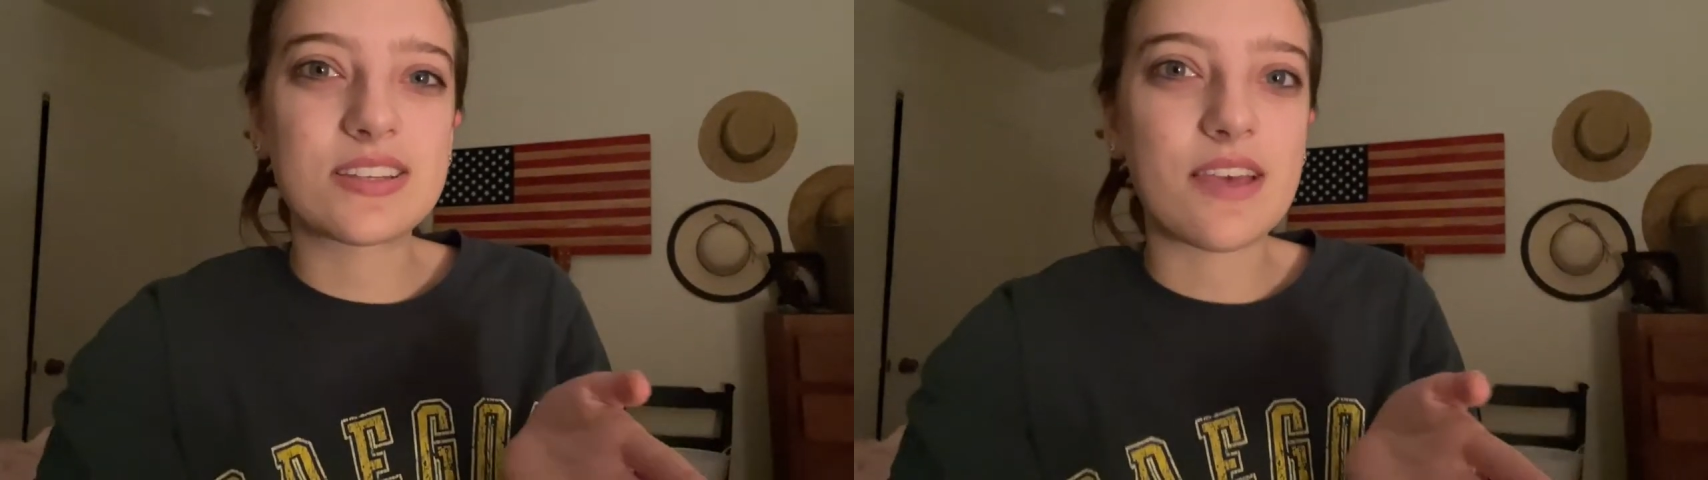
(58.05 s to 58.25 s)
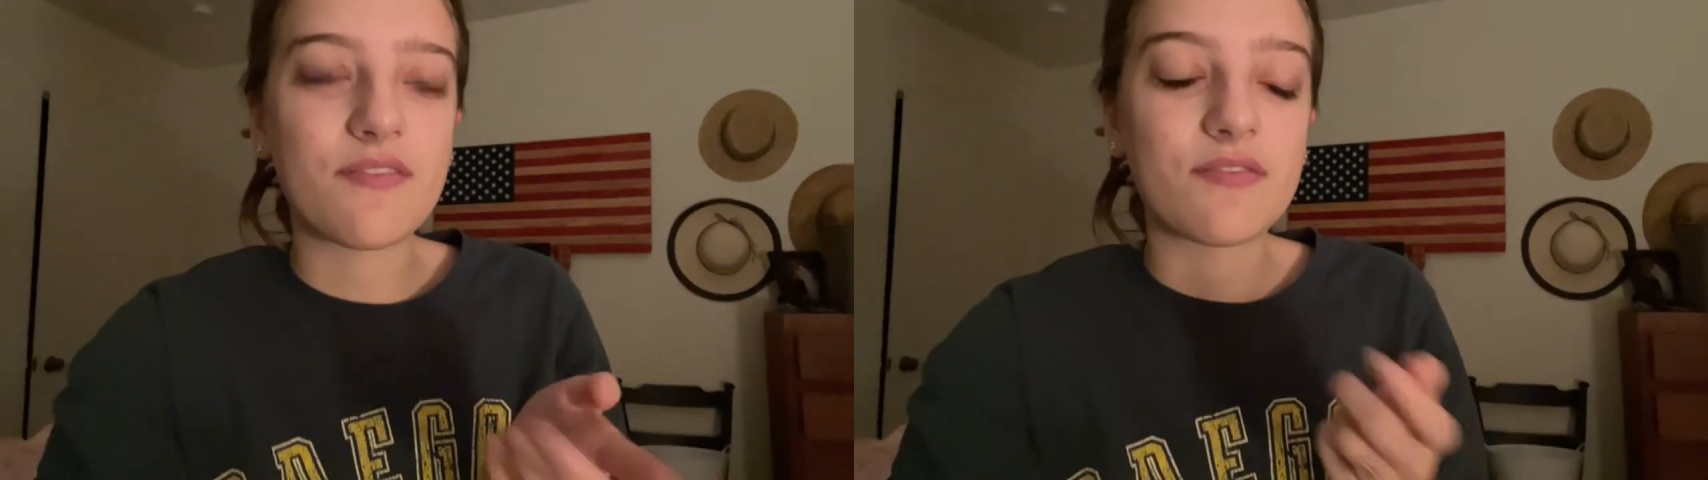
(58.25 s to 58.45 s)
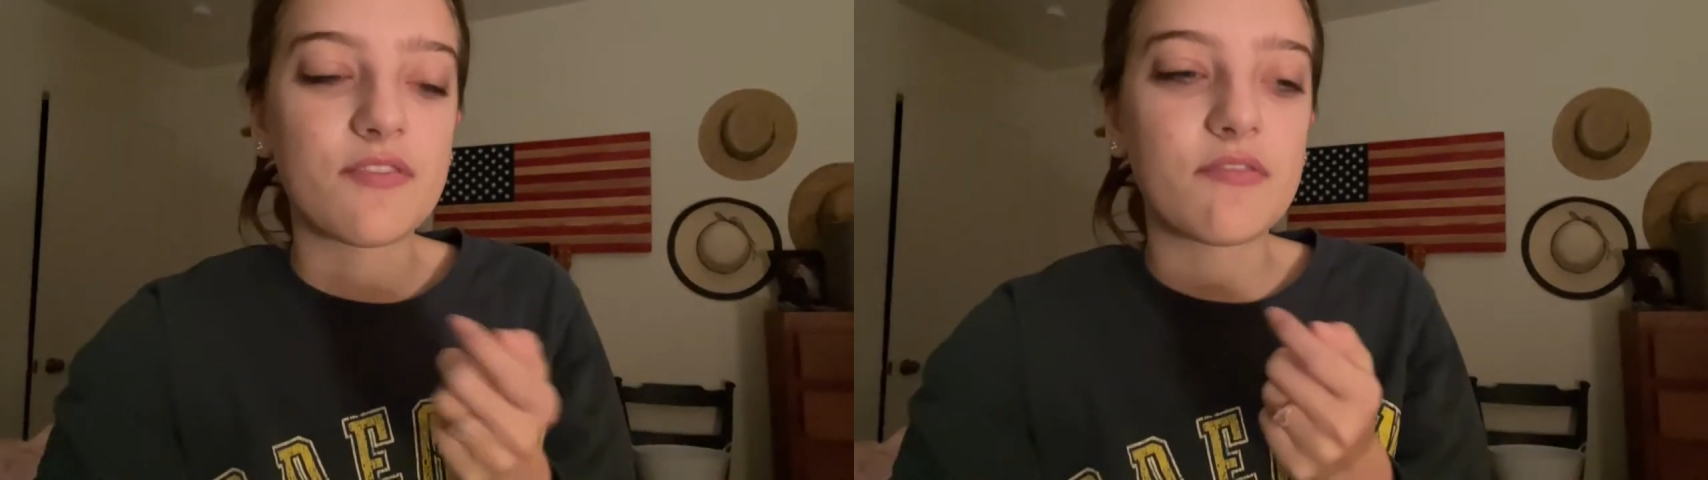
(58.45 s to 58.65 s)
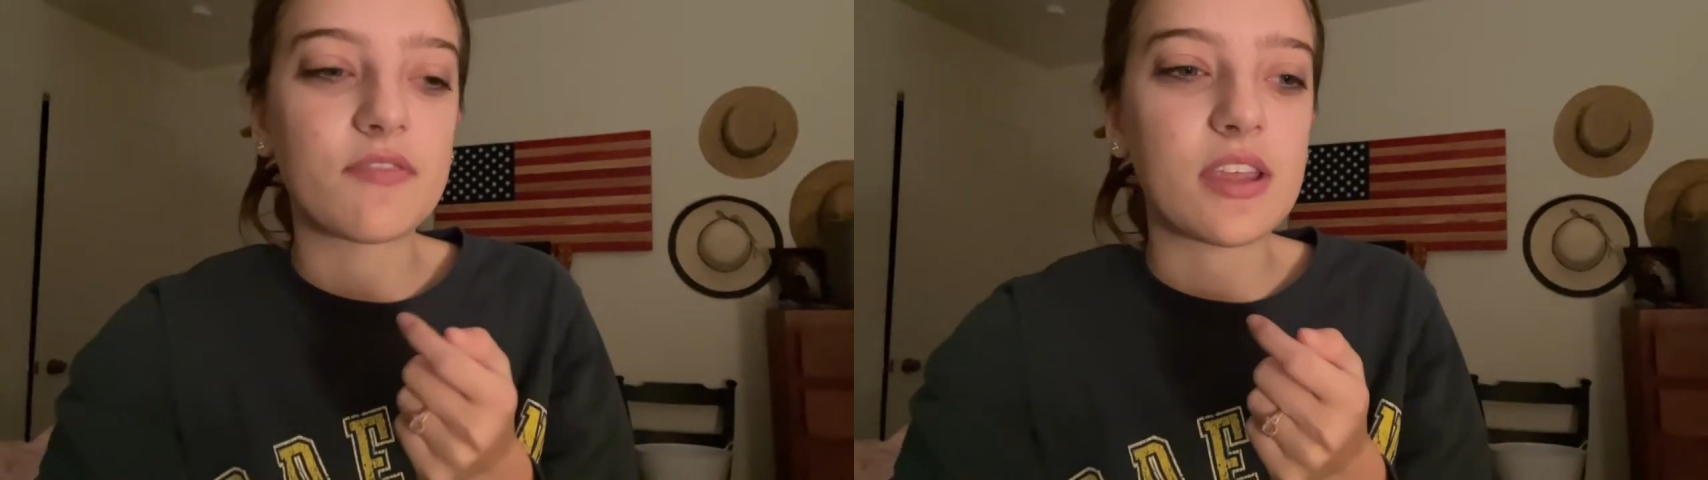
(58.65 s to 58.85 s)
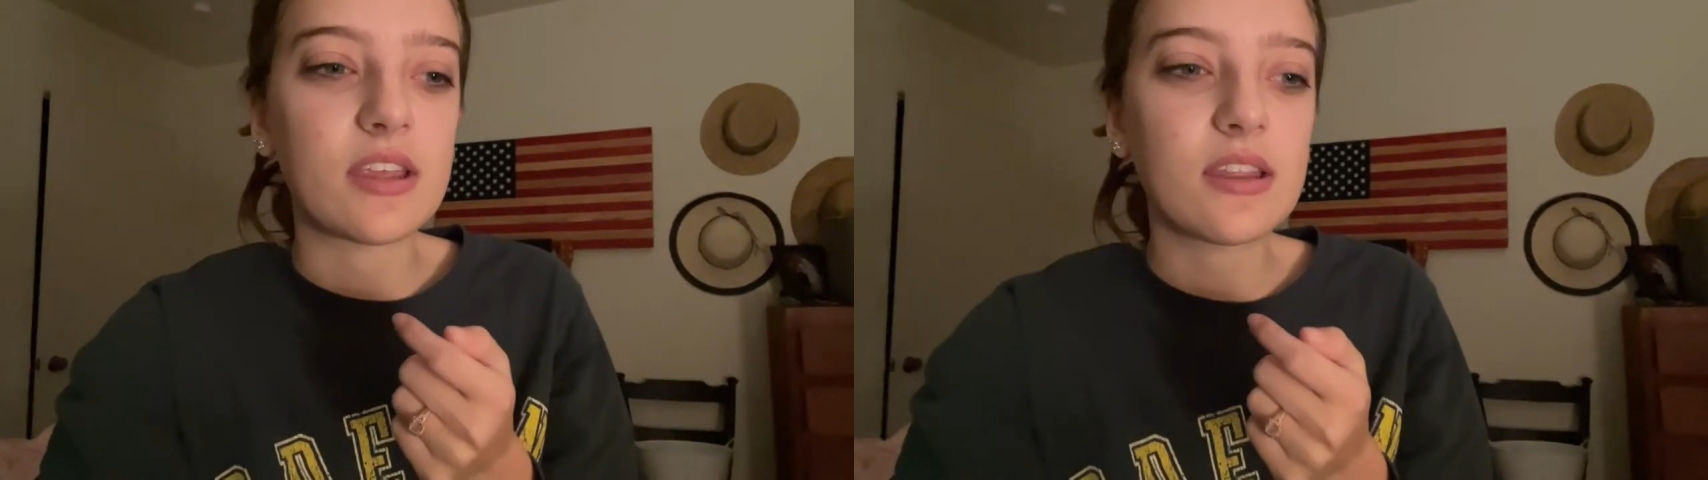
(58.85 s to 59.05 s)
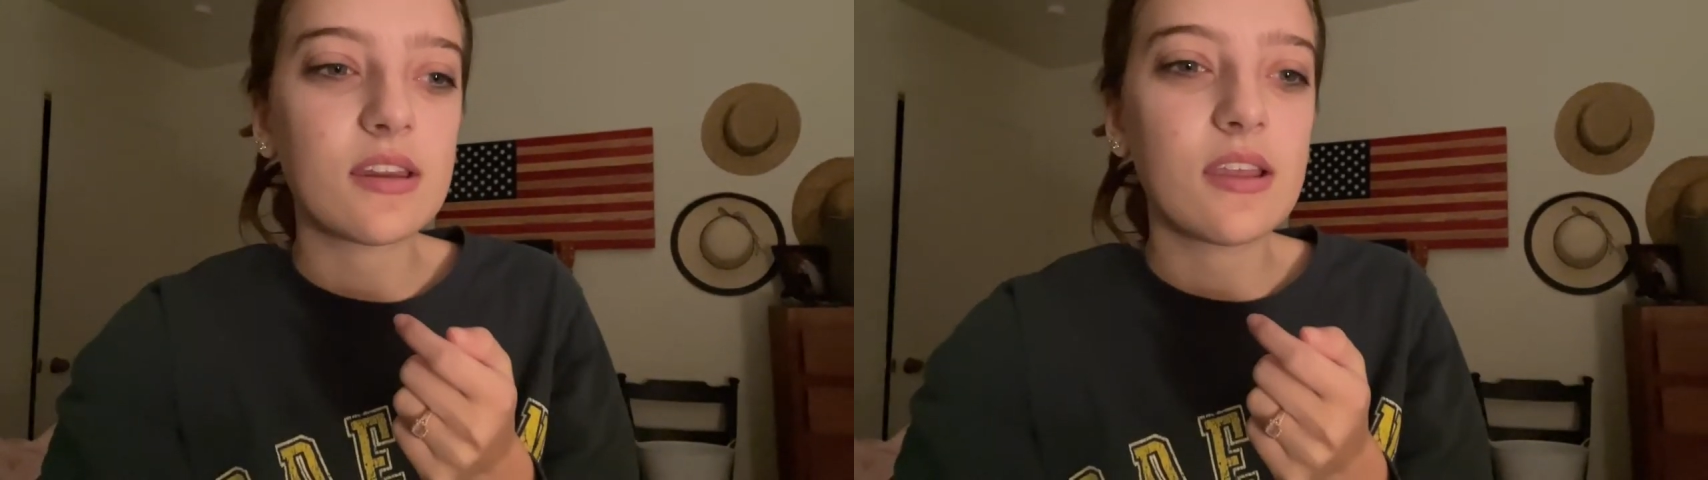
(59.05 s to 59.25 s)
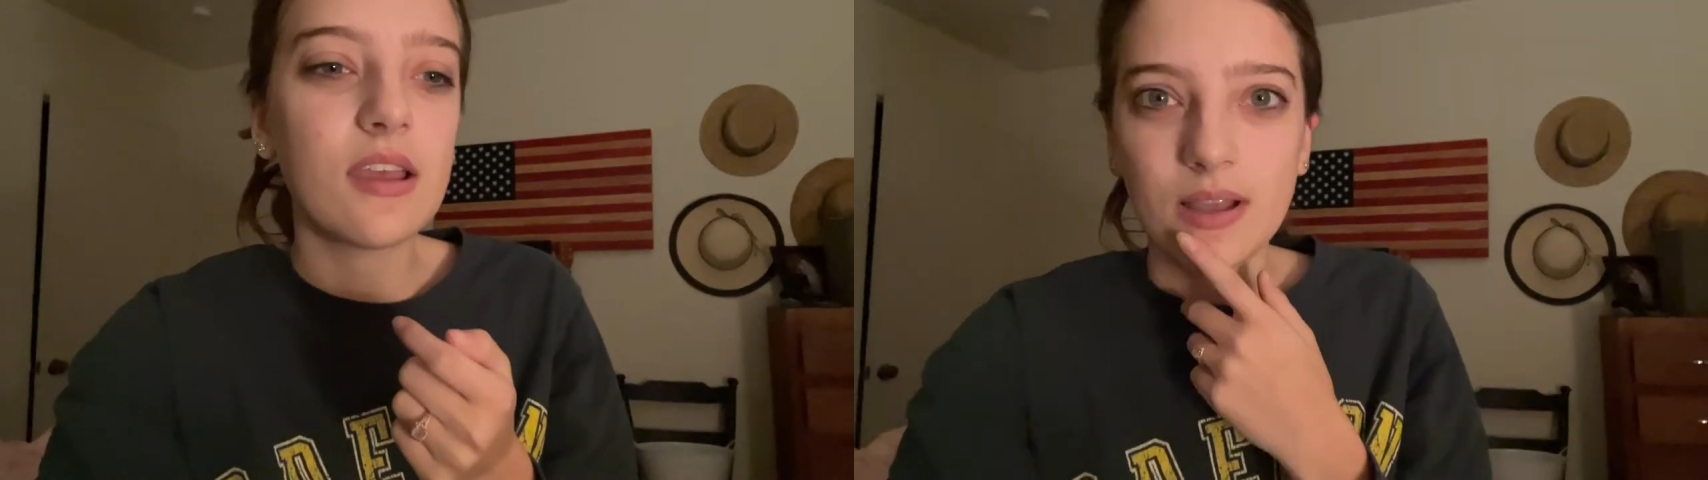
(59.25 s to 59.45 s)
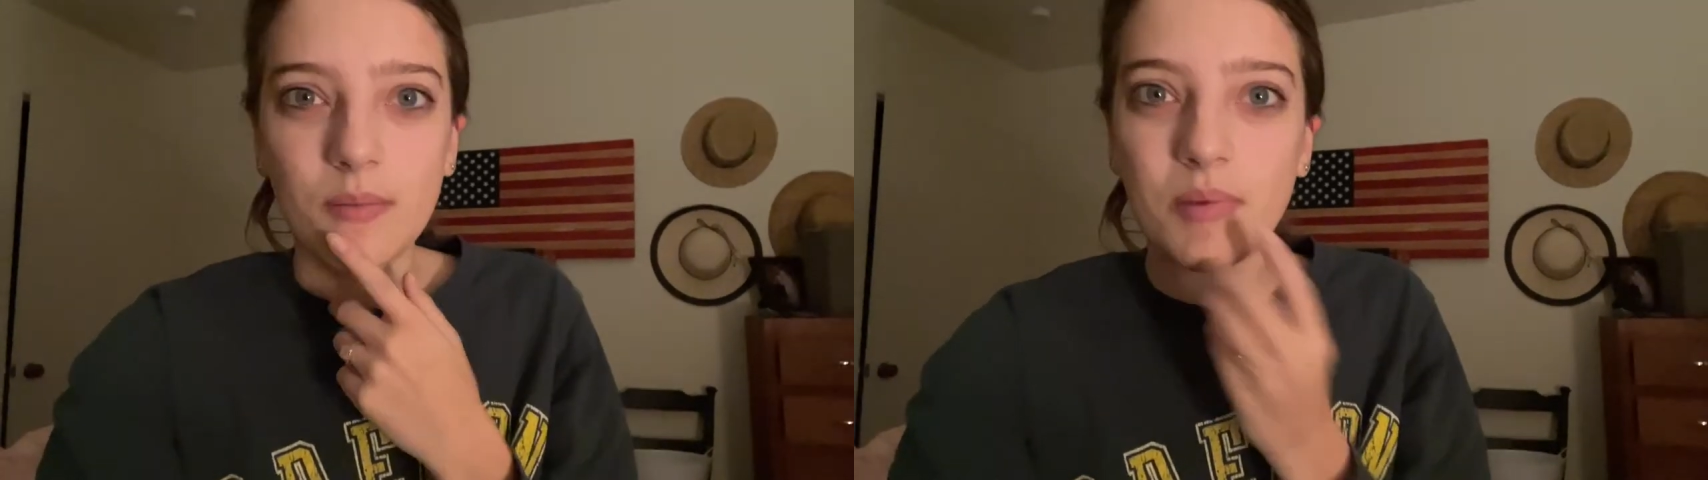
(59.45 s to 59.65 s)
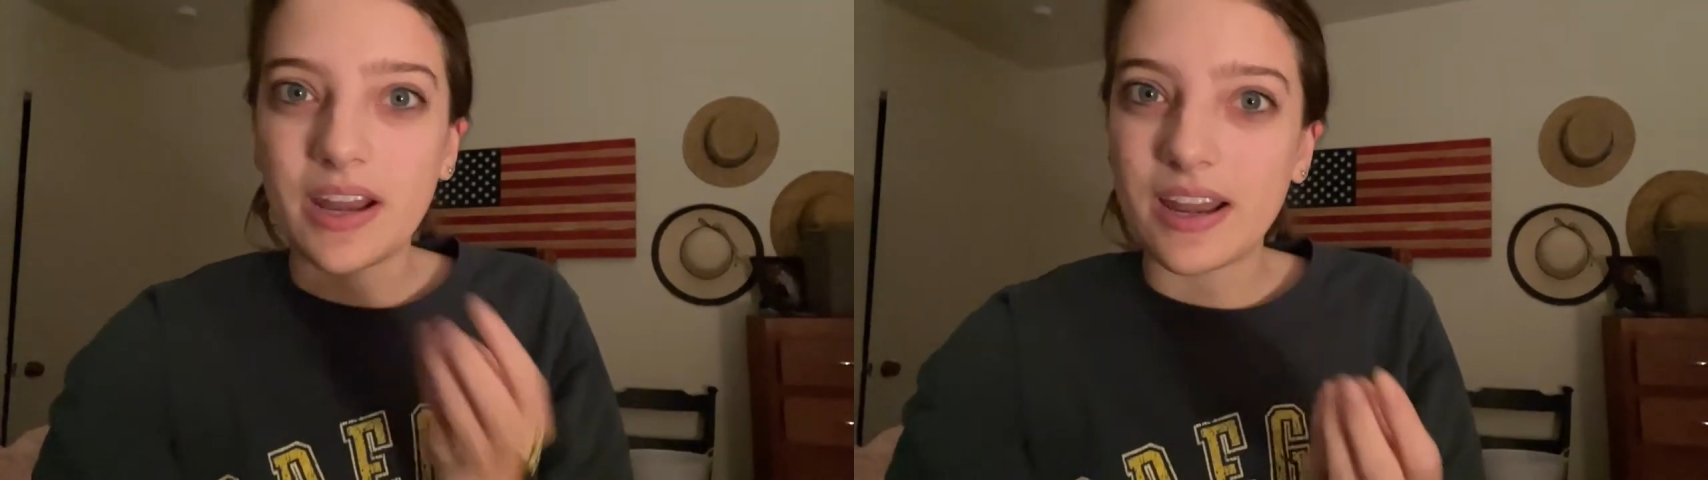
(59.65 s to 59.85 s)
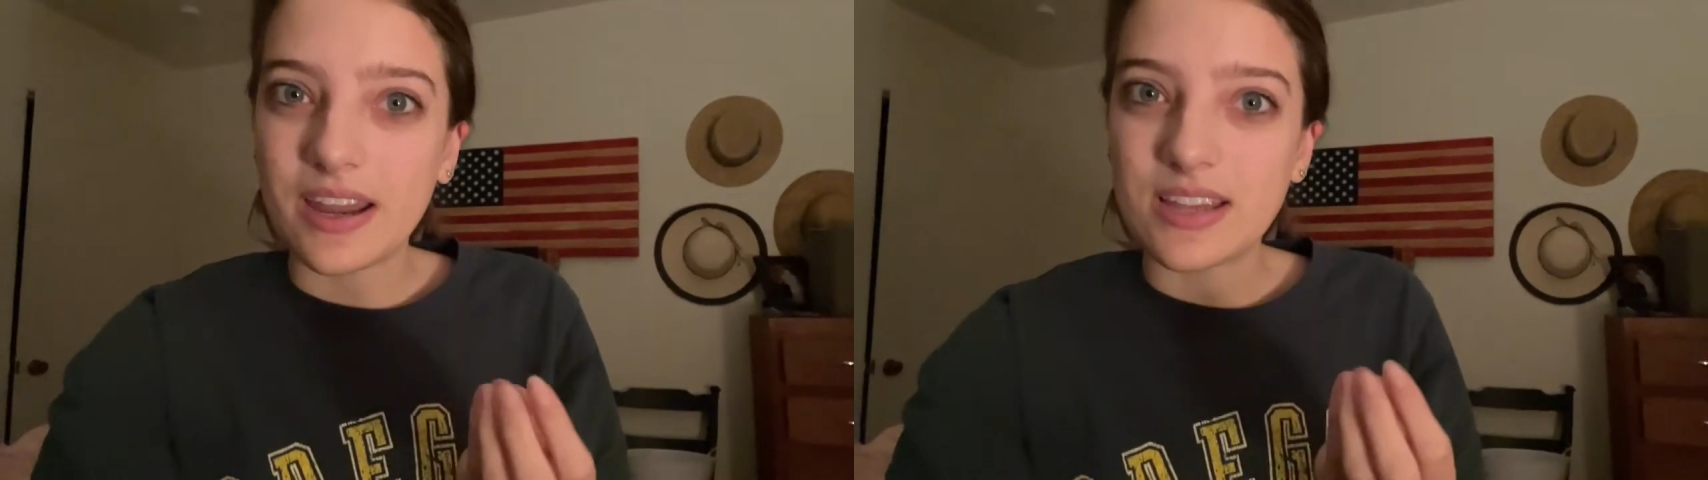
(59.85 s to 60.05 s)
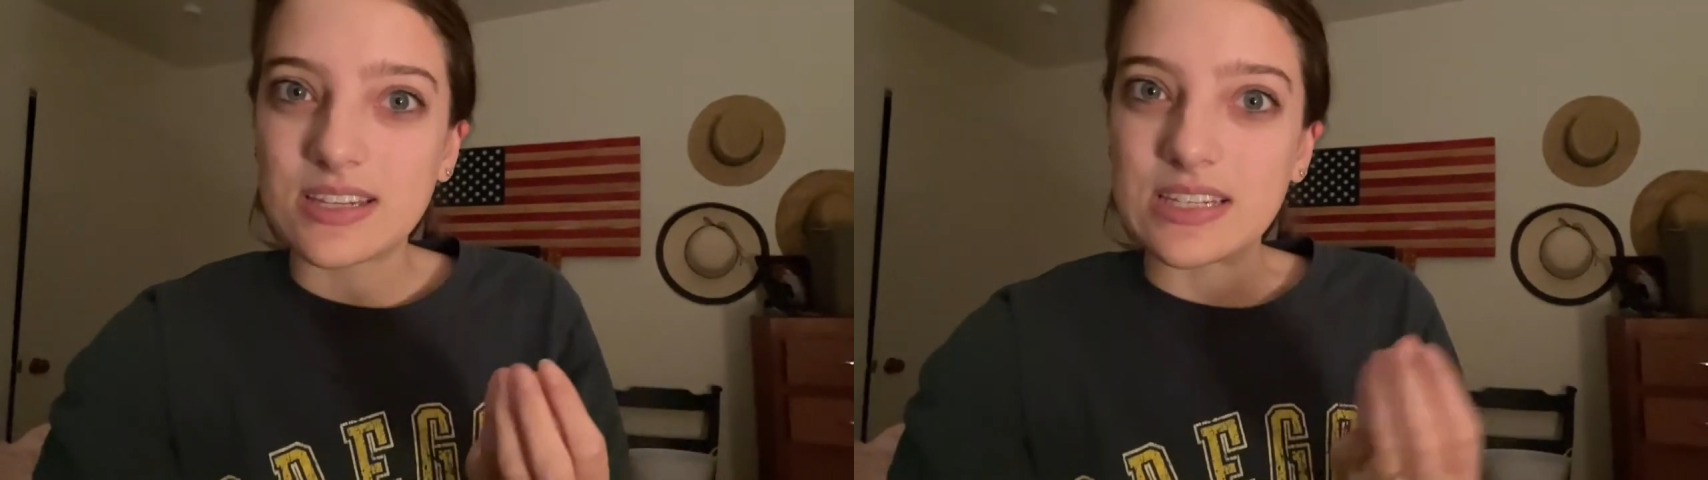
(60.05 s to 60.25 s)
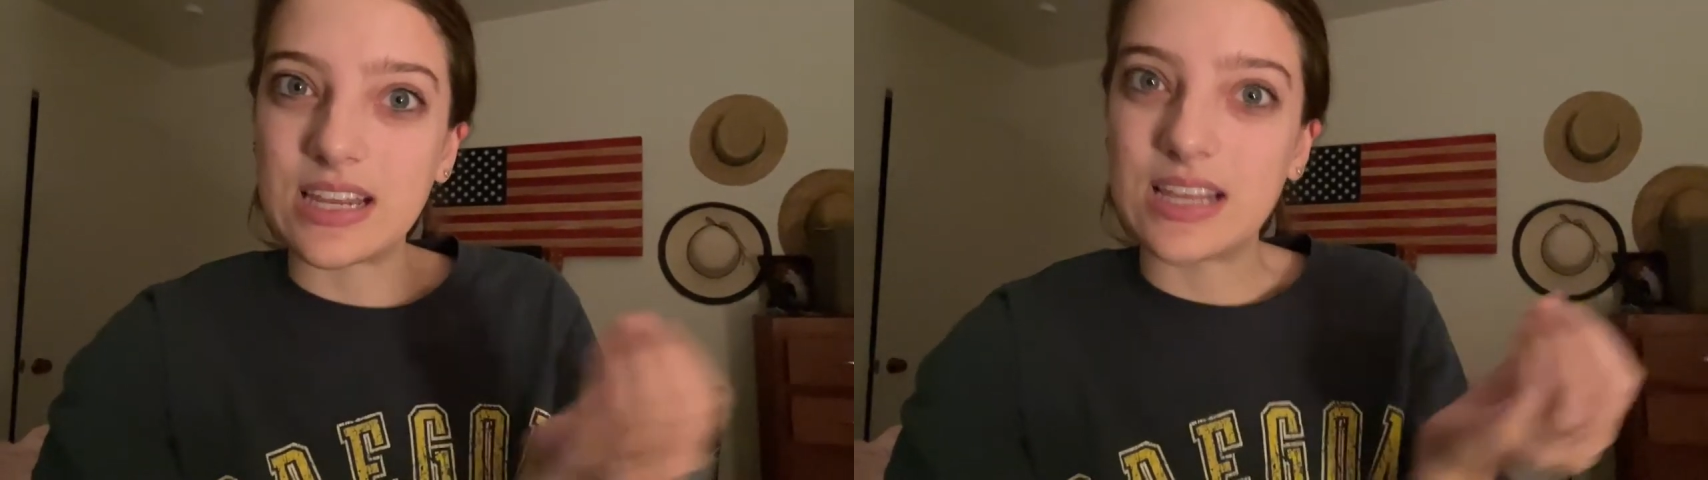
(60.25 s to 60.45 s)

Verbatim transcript: 7:15. But it is